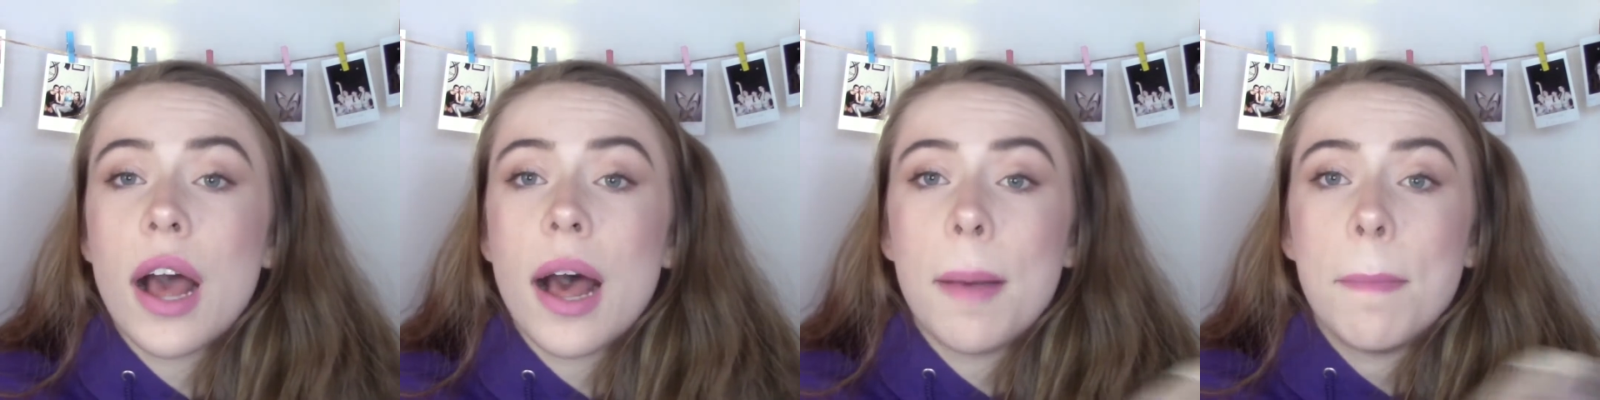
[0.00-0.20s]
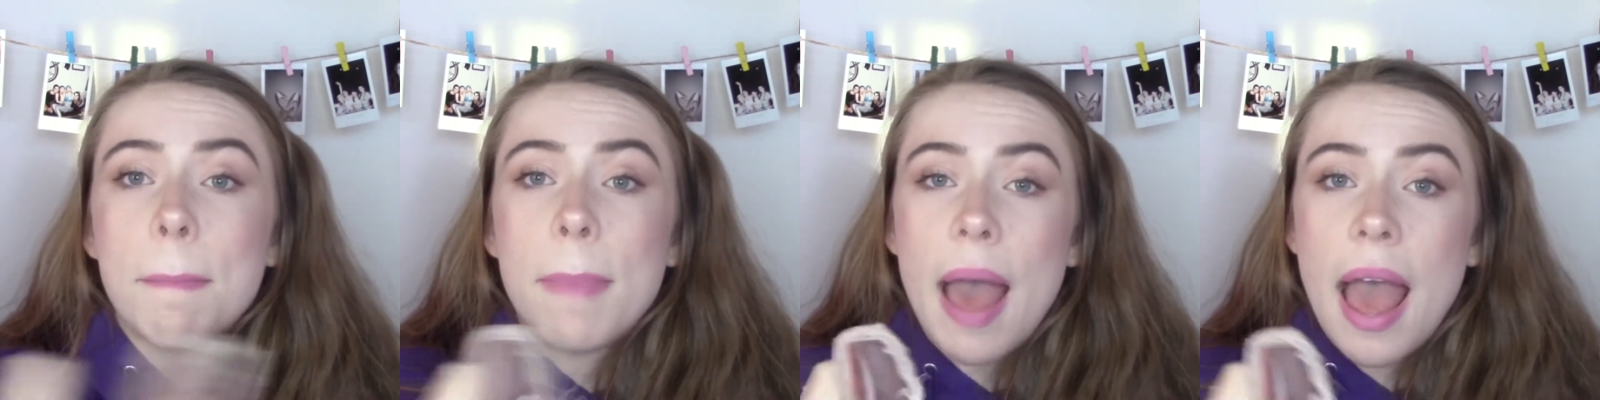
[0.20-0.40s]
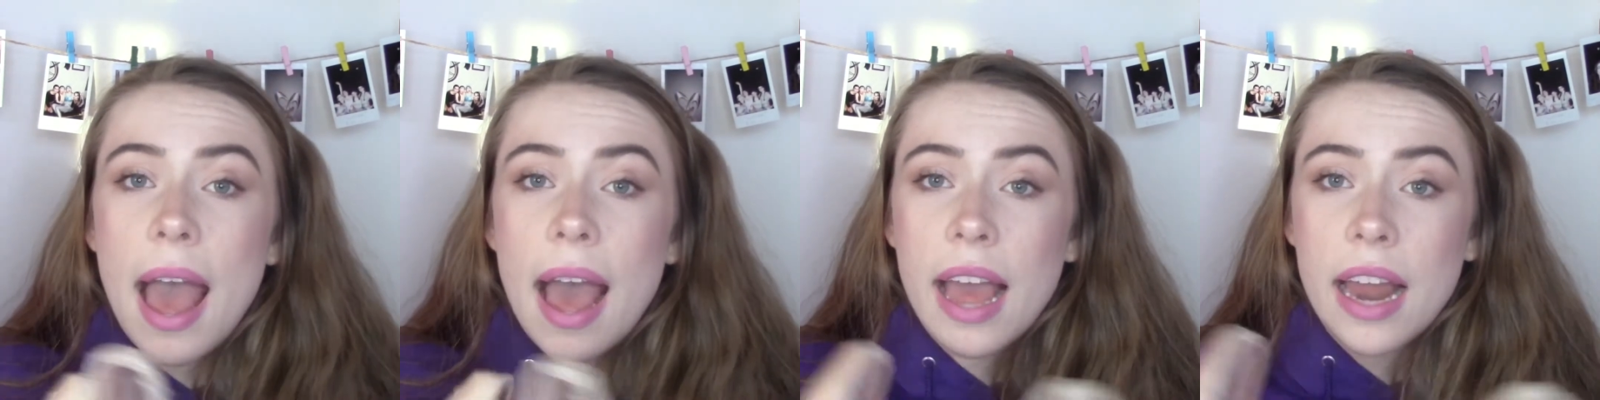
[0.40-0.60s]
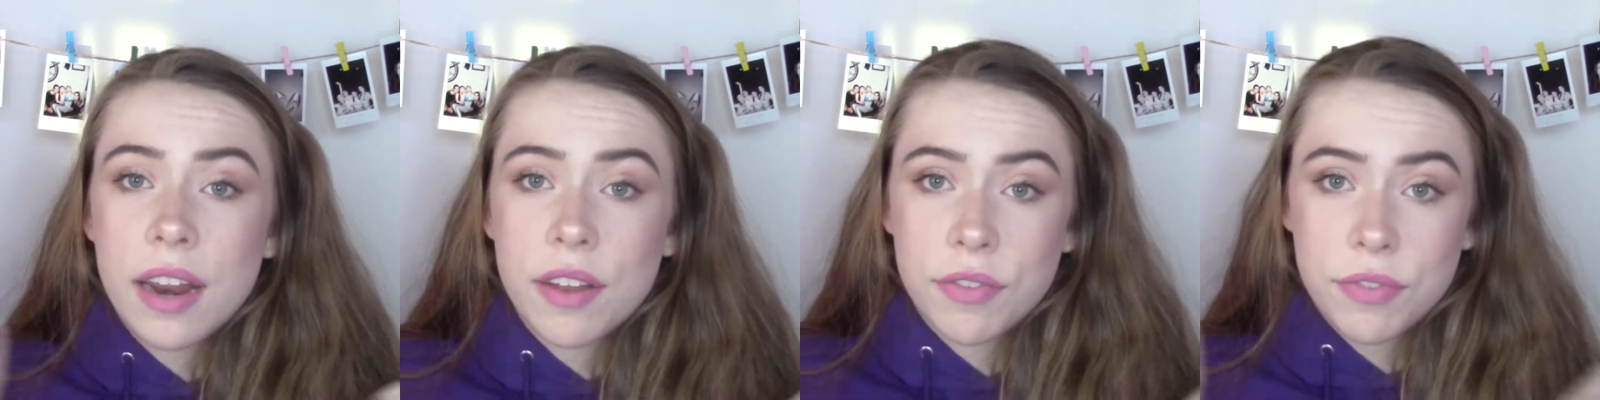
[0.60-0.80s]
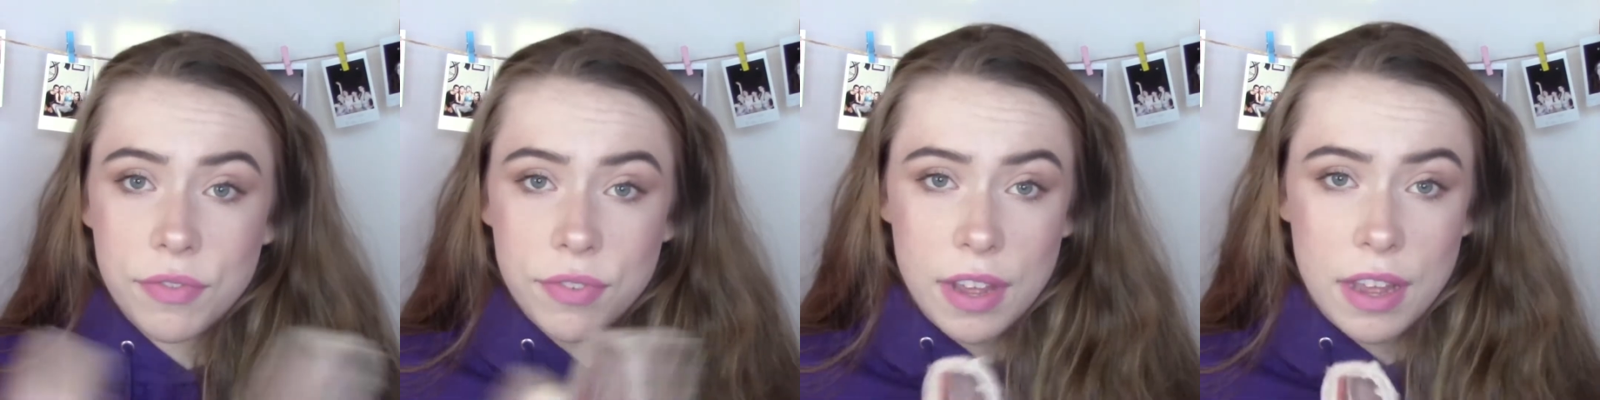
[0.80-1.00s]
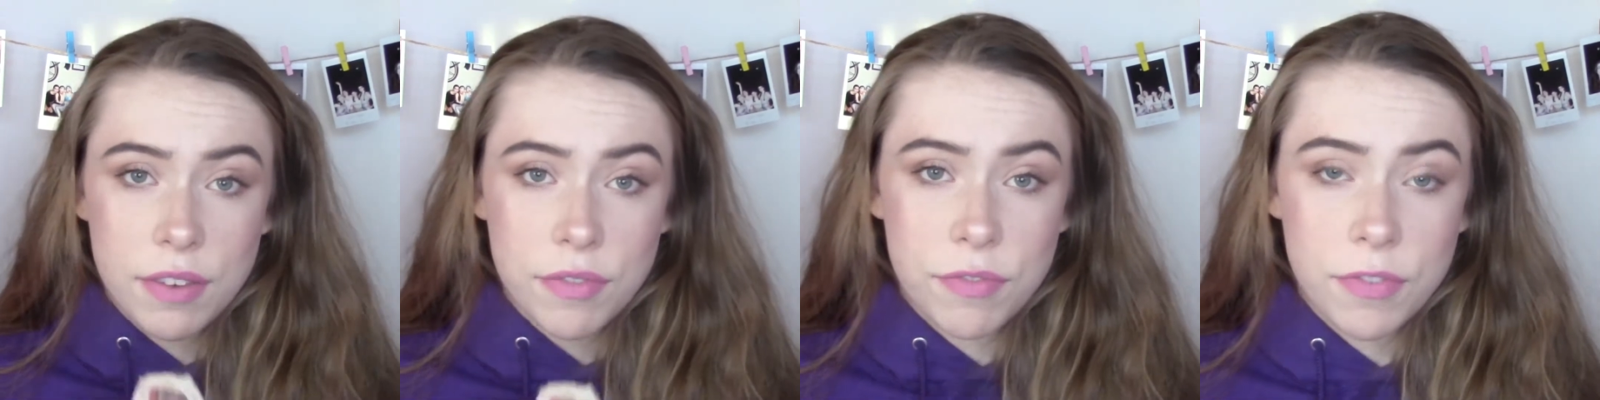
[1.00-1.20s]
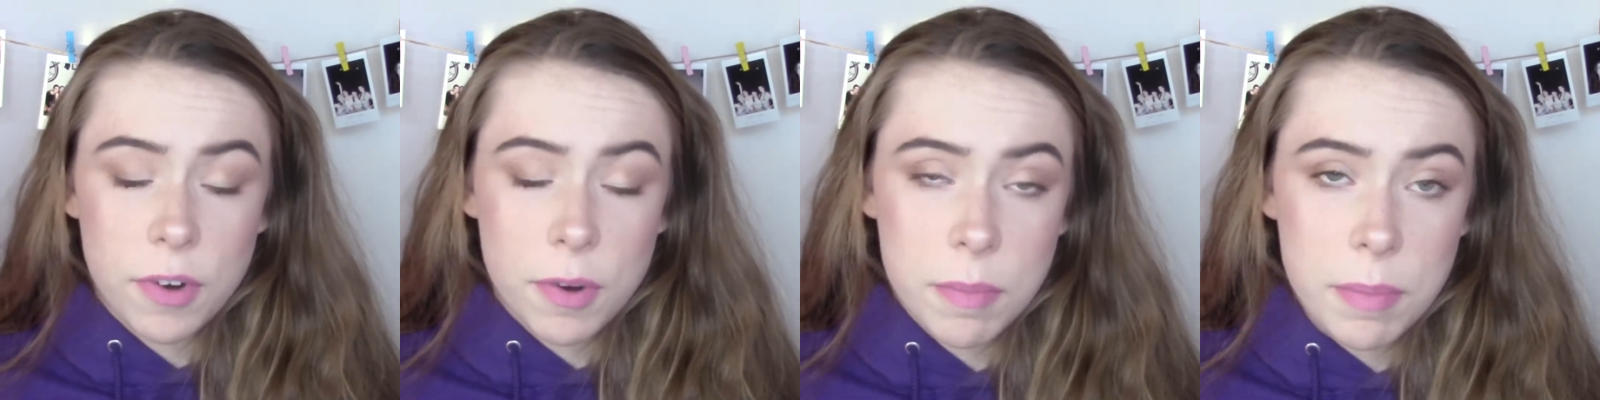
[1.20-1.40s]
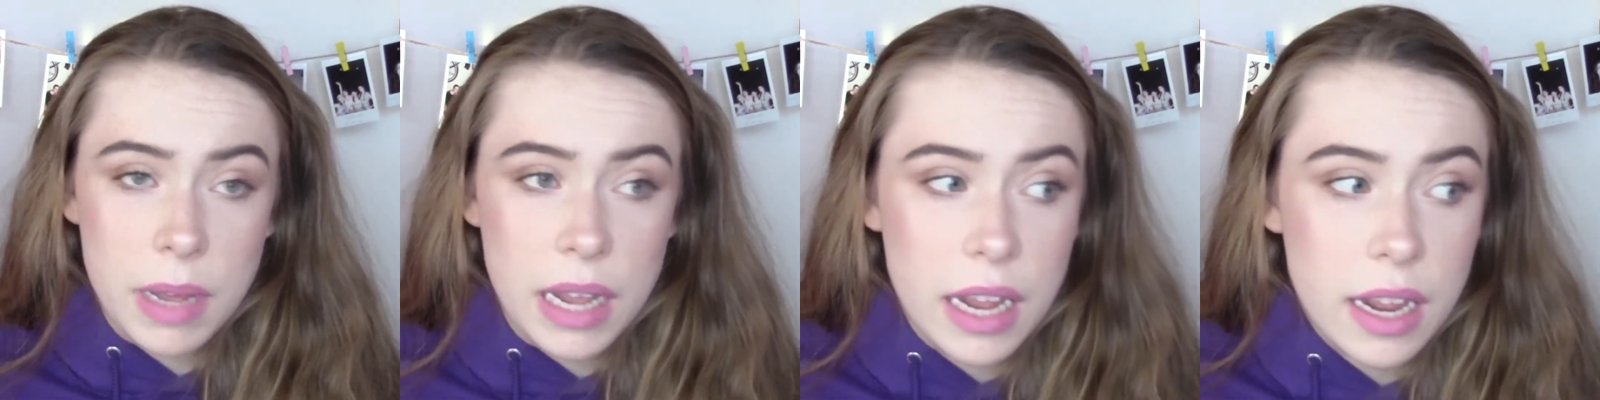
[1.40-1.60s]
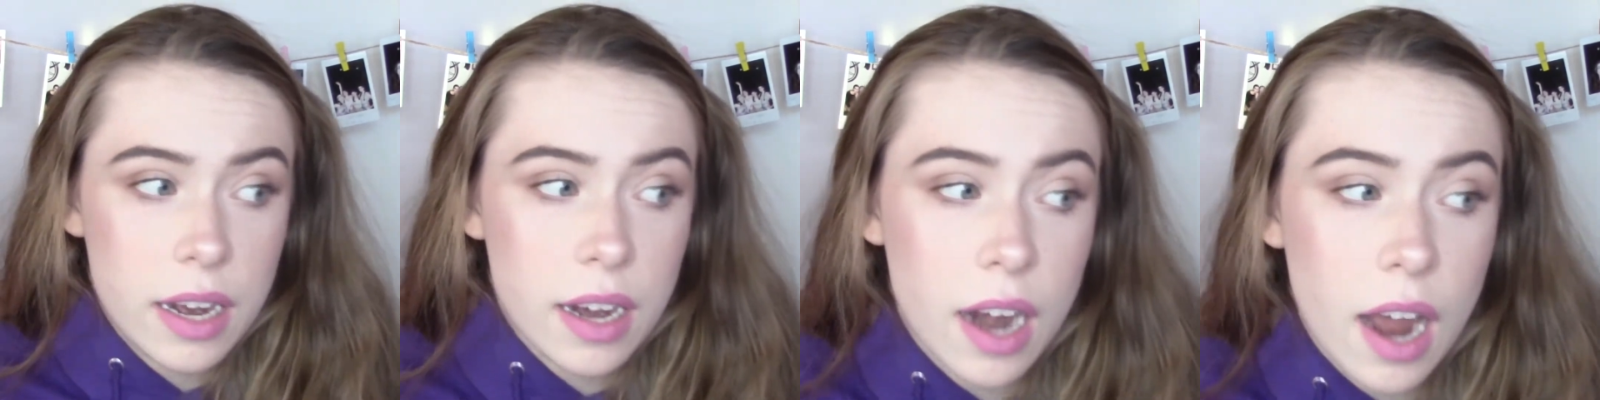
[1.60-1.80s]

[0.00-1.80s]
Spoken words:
a bad fit for me.